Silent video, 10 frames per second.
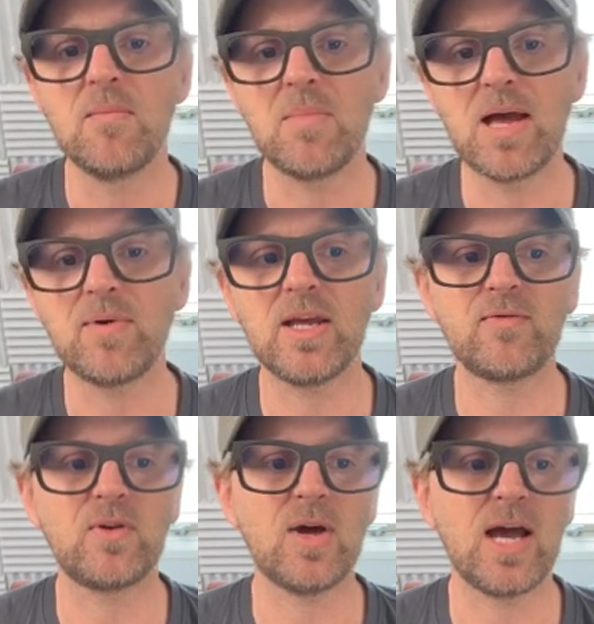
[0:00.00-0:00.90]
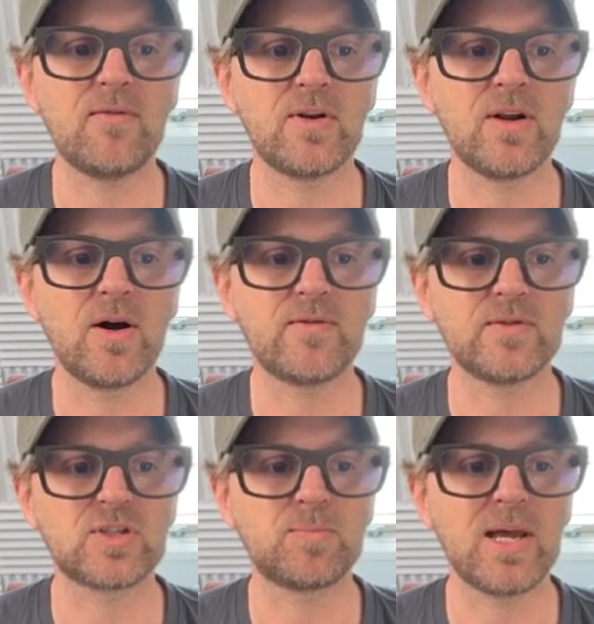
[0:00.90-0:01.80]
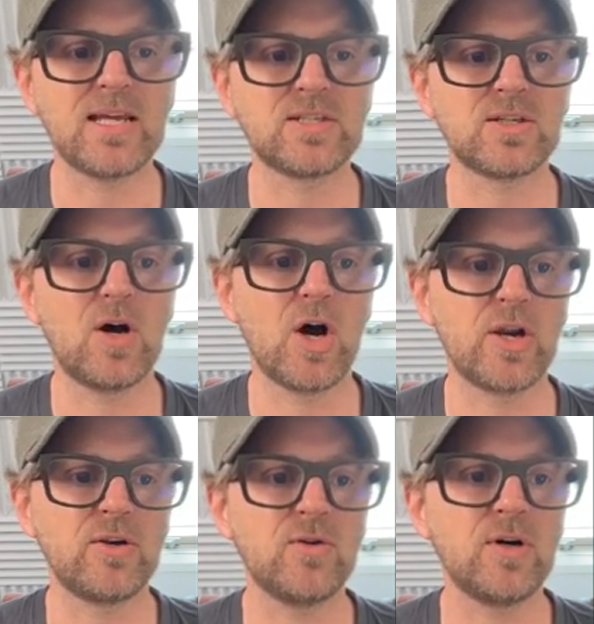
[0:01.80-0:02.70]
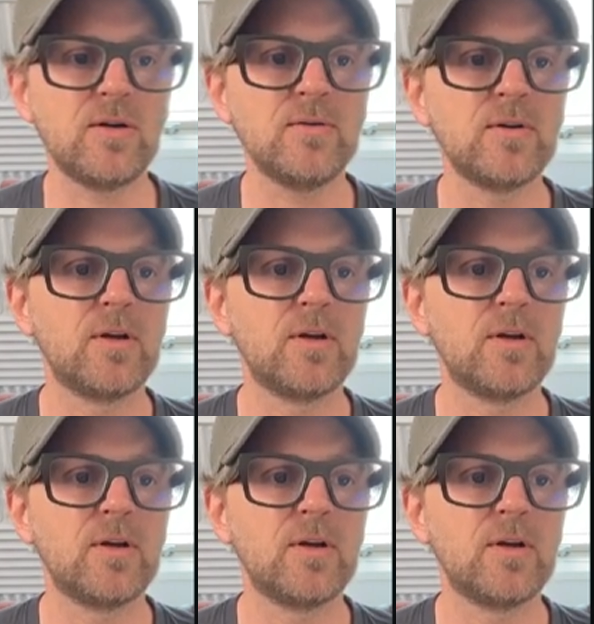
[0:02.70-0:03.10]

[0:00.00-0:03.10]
Maybe if you have enough space on your